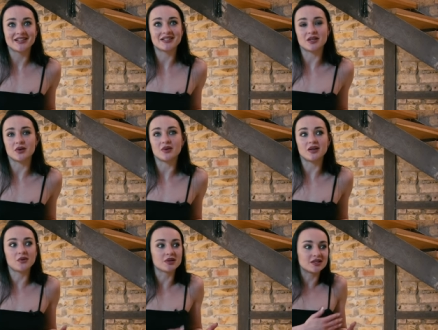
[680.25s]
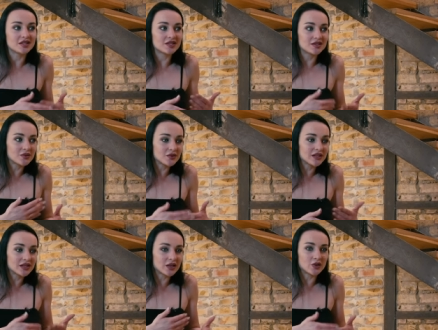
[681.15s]
So it was just
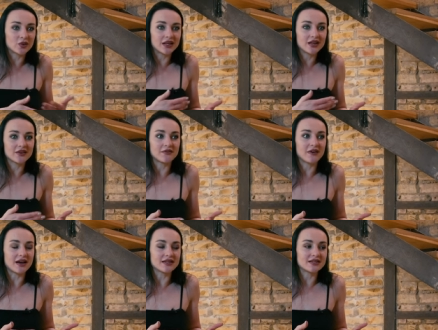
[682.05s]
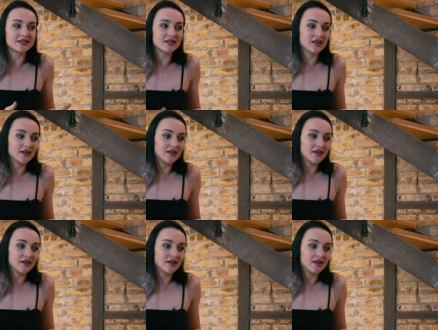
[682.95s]
really quick, fast,